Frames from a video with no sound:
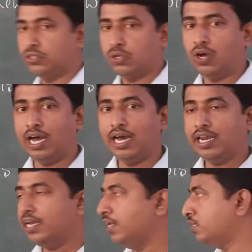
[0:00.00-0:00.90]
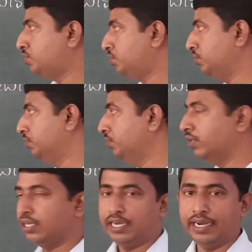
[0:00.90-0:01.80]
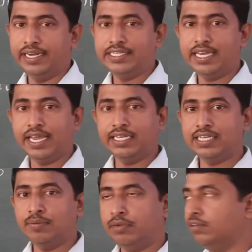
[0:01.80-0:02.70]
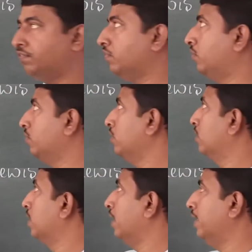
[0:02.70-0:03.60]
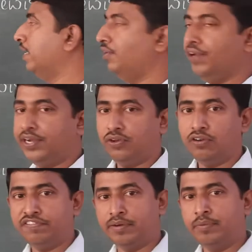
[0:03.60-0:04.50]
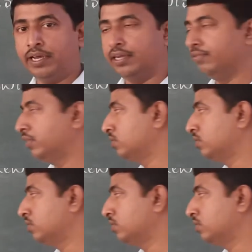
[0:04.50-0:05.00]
So, RNH2, it is an example for a derivative of amine.